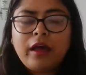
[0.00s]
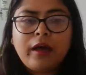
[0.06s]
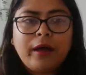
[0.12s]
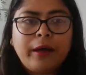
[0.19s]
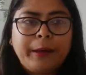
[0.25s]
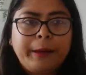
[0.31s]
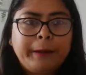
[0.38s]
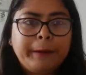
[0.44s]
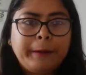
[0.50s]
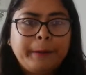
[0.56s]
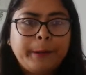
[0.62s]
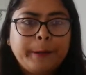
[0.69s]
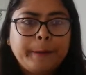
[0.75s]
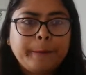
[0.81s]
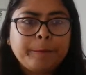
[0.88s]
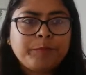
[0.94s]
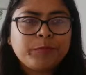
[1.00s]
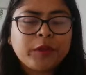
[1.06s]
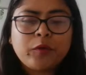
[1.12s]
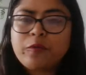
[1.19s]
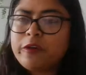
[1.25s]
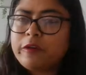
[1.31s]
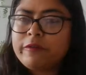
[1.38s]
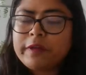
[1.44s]

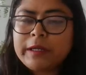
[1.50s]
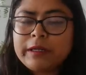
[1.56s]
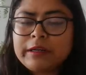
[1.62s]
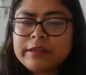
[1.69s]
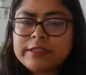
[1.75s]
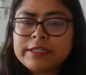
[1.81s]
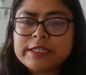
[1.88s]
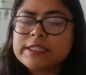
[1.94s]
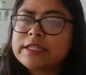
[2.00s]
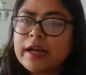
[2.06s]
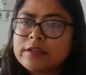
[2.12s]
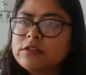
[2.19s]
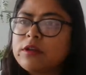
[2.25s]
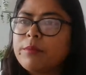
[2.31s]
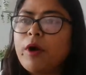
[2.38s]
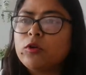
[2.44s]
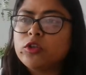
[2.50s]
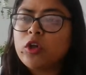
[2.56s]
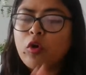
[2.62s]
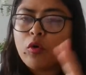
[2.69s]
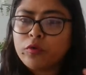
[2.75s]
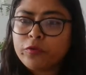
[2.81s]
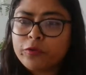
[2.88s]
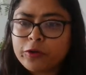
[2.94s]
We will discuss about
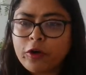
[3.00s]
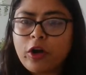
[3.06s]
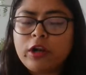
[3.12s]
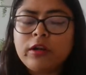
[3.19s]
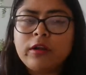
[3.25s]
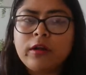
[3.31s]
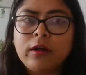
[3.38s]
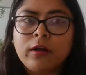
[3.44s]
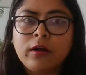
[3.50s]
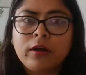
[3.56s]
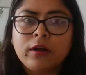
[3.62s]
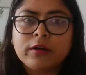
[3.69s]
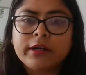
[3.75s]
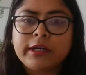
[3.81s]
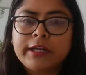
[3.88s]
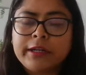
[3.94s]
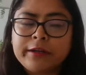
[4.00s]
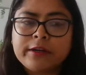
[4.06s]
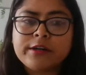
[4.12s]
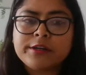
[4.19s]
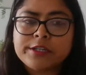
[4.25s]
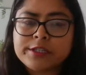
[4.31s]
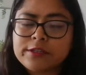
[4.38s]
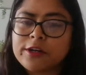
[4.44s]
the overall clinical
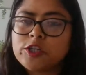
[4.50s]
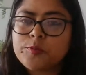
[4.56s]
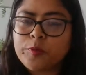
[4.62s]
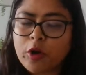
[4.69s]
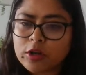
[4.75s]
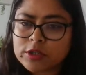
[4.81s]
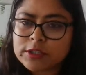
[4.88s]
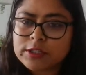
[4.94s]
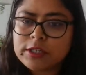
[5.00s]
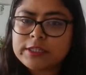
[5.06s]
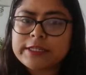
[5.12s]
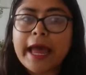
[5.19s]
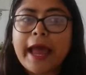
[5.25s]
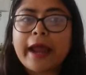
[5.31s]
research process